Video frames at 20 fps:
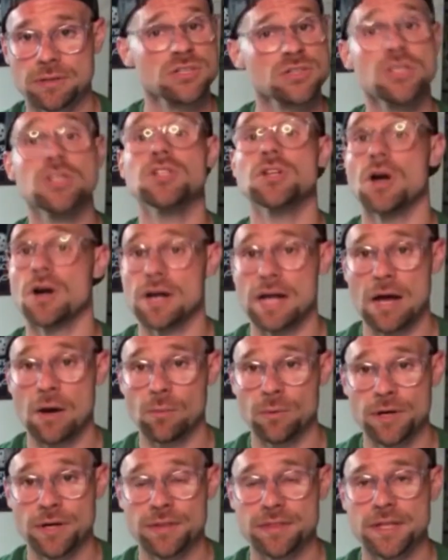just to start
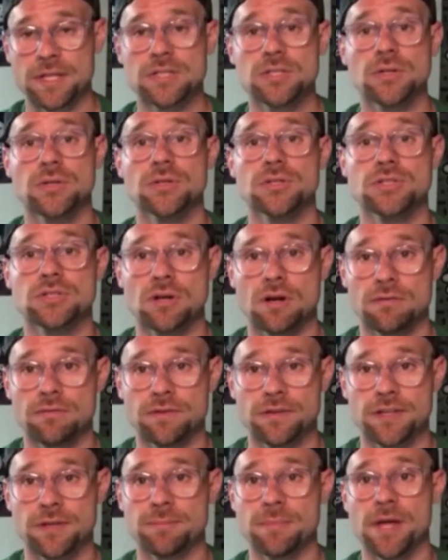out with until you start
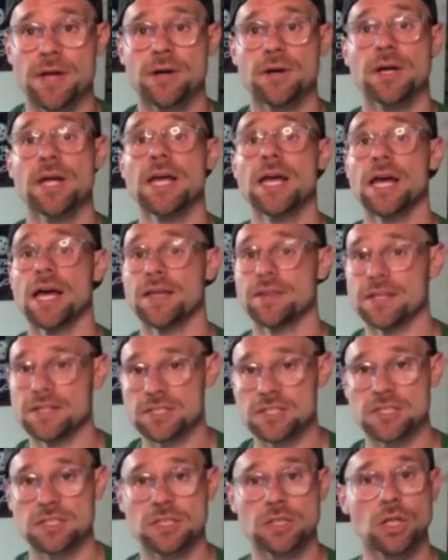feeling better, and then
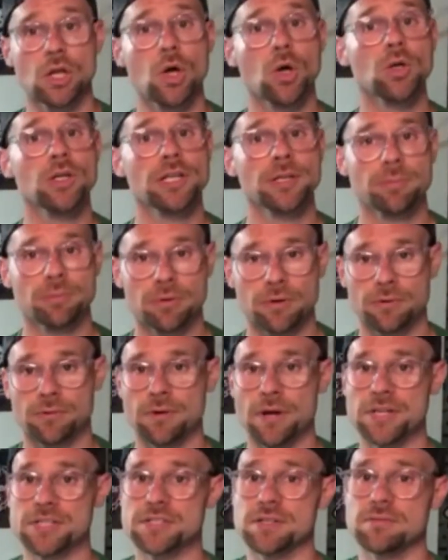slowly,
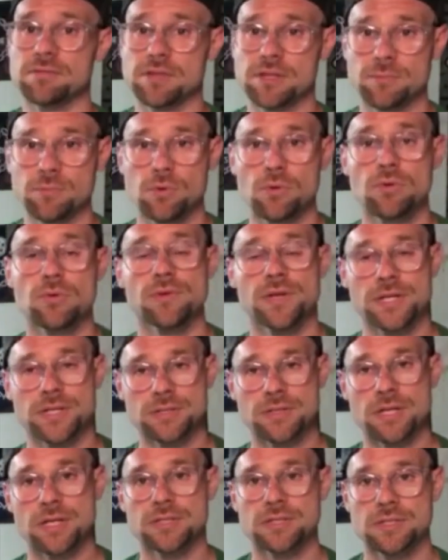progressively move
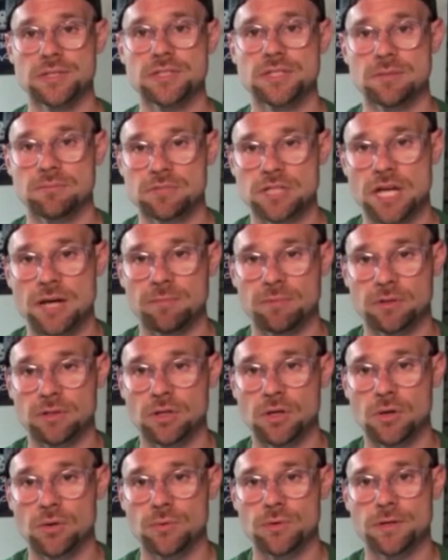into some type
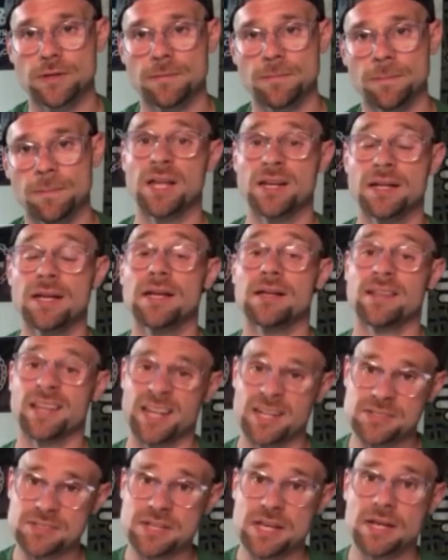of load. But
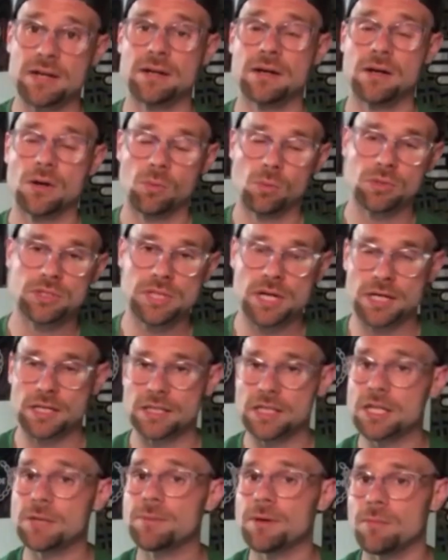like I said, we'll
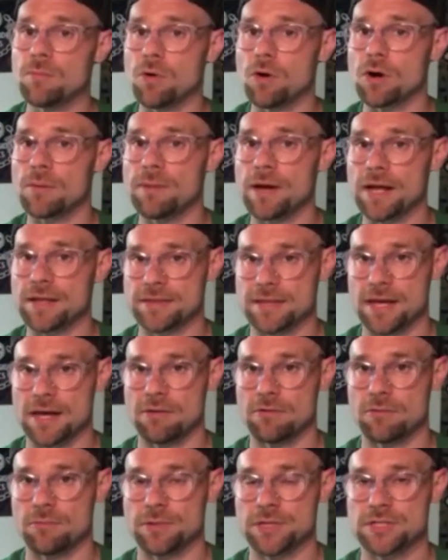talk a little bit more about
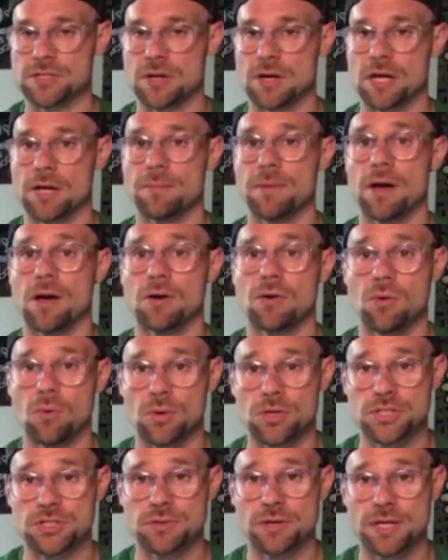that when we talk about
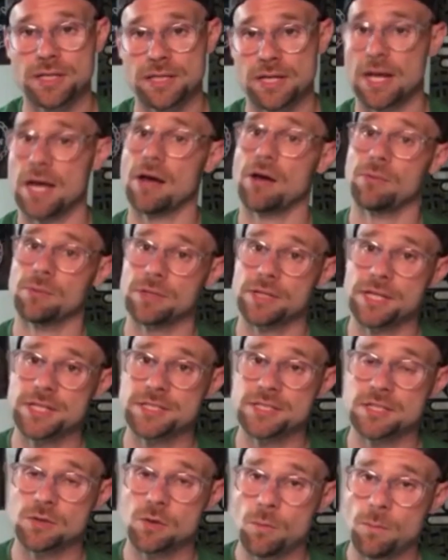core strength and how it
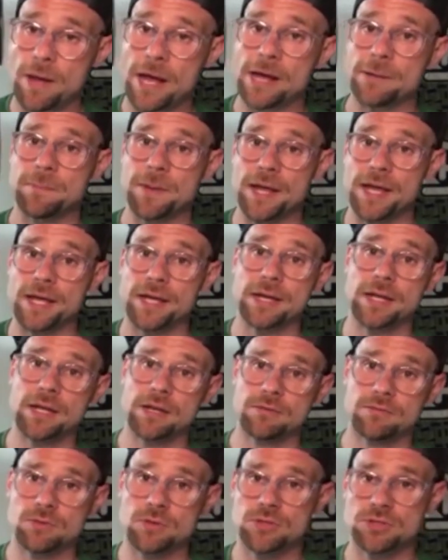relates to low back pain
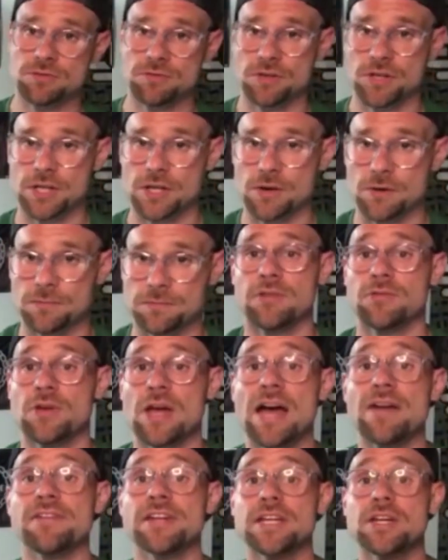in a future video. And if
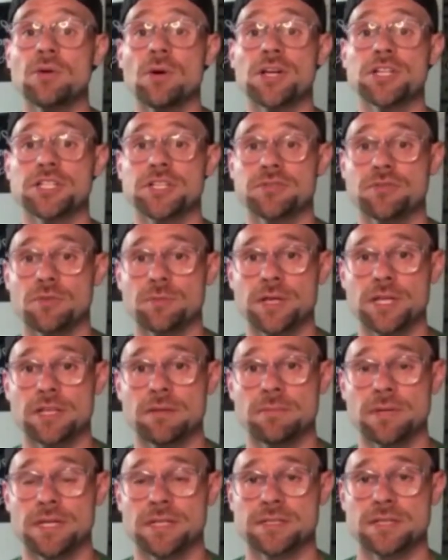you have any questions for me
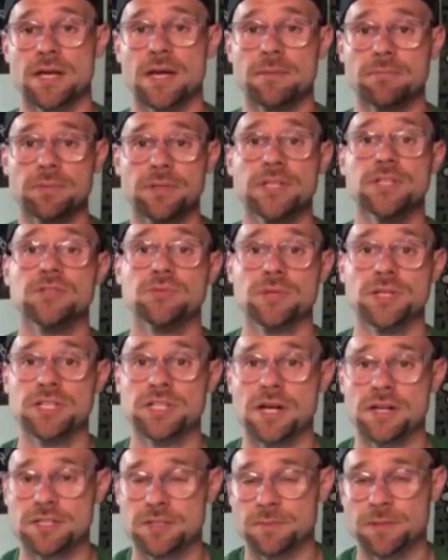in the meantime, please
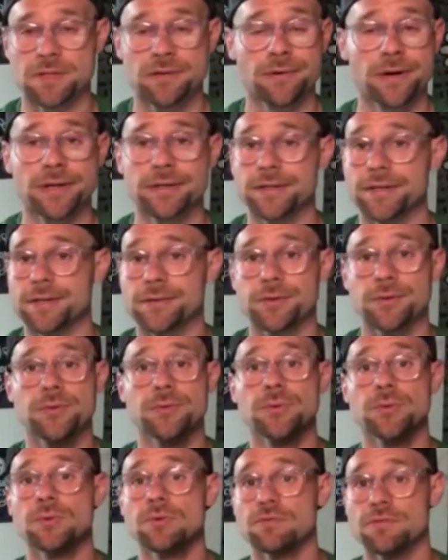reach out to me directly, either
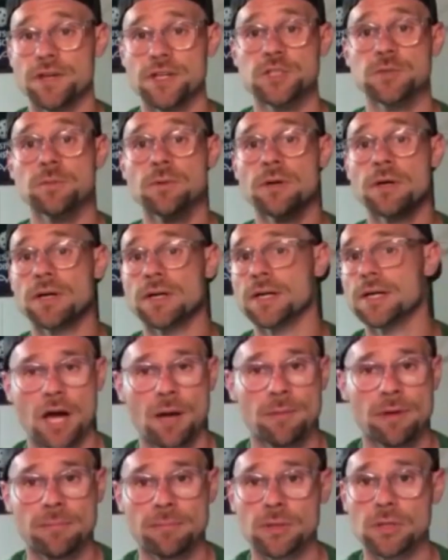through Facebook,
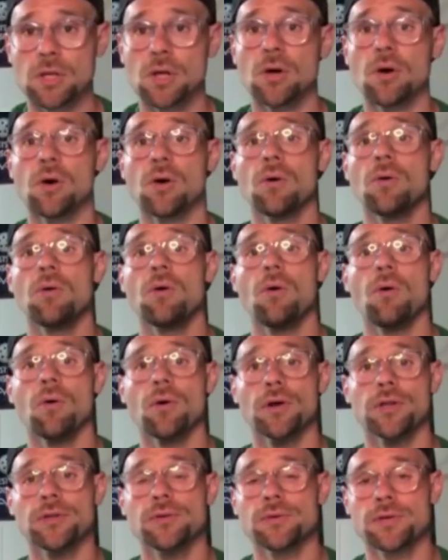comment below,
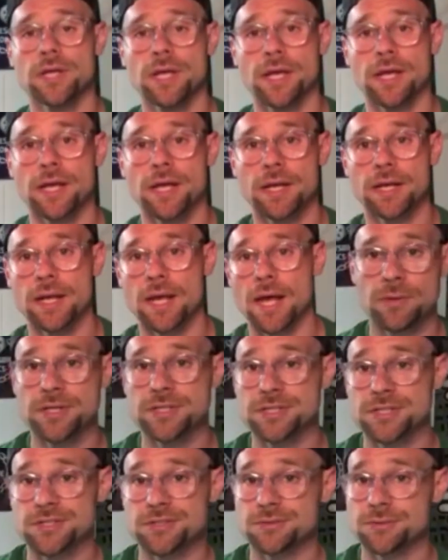or you can
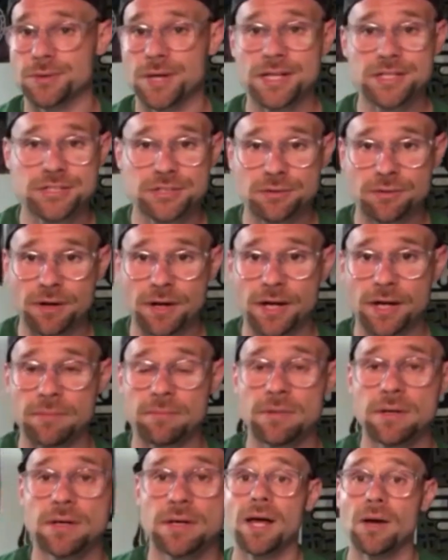reach us through
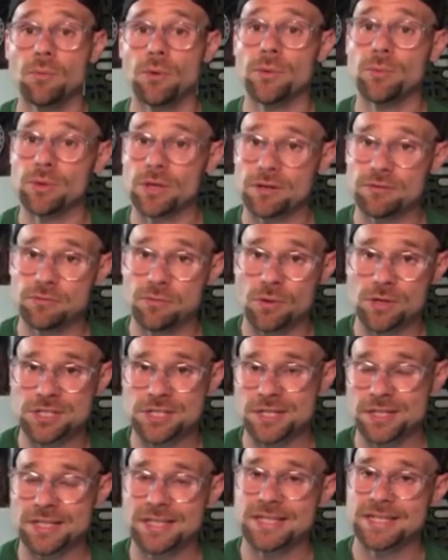Instagram. But we will
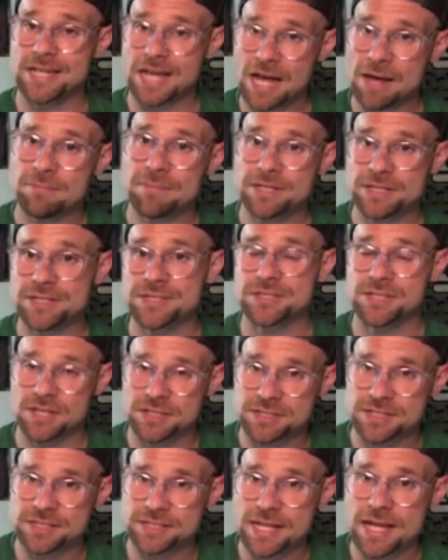unfortunately not be
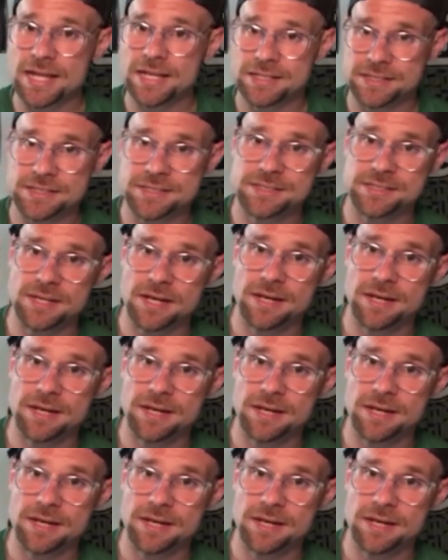discussing that at this